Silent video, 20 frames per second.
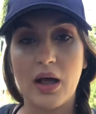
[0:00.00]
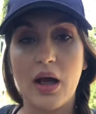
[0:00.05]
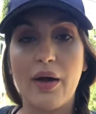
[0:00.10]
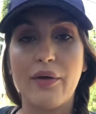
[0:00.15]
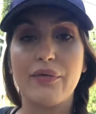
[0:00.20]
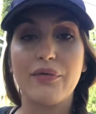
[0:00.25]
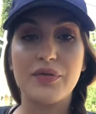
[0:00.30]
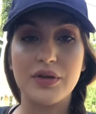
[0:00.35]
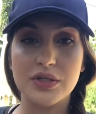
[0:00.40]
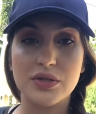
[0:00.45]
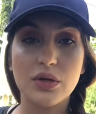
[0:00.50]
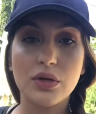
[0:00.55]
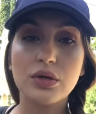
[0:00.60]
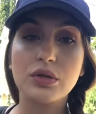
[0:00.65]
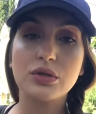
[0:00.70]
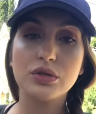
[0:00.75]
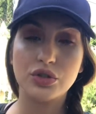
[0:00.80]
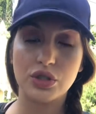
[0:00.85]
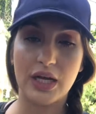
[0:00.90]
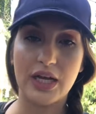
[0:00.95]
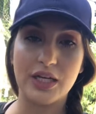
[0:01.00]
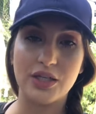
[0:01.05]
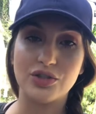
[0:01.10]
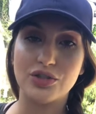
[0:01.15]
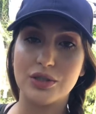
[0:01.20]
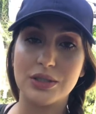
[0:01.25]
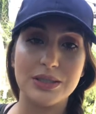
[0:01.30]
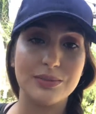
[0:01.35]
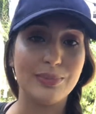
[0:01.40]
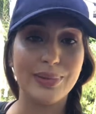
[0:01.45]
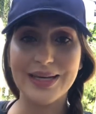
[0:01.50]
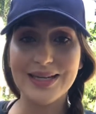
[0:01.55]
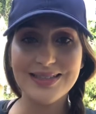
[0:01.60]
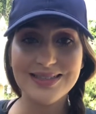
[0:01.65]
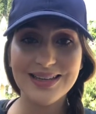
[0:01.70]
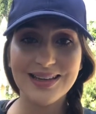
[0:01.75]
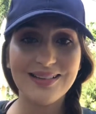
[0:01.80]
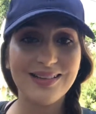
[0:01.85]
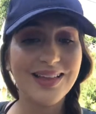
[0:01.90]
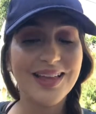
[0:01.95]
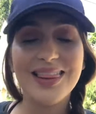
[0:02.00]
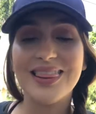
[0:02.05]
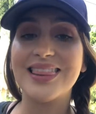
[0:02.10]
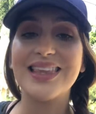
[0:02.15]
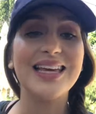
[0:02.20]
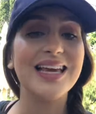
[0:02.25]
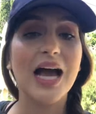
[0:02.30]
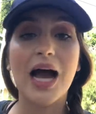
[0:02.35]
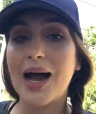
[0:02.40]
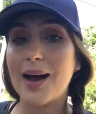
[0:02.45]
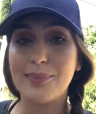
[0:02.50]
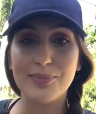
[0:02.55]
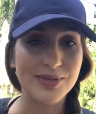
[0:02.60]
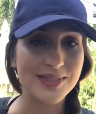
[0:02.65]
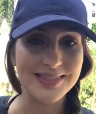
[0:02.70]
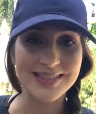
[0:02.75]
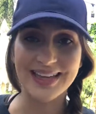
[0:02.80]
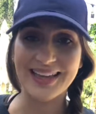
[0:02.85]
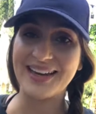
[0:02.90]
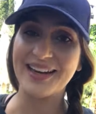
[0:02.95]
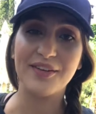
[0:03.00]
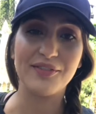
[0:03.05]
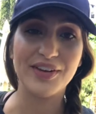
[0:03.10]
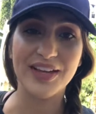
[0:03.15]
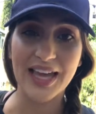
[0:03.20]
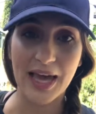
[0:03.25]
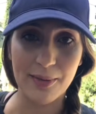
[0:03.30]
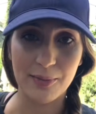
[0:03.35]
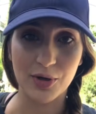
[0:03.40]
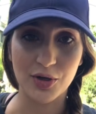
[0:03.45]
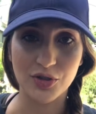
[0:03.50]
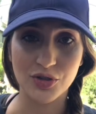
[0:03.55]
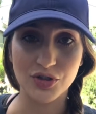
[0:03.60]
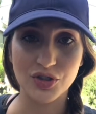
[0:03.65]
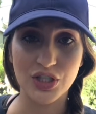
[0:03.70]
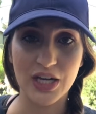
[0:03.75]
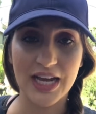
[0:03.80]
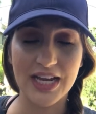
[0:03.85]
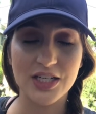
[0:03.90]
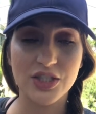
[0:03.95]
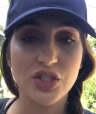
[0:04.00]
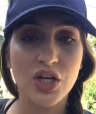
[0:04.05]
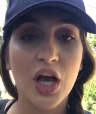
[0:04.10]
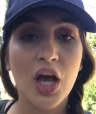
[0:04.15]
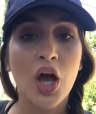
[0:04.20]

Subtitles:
a physical change is basically the opposite of a chemical change.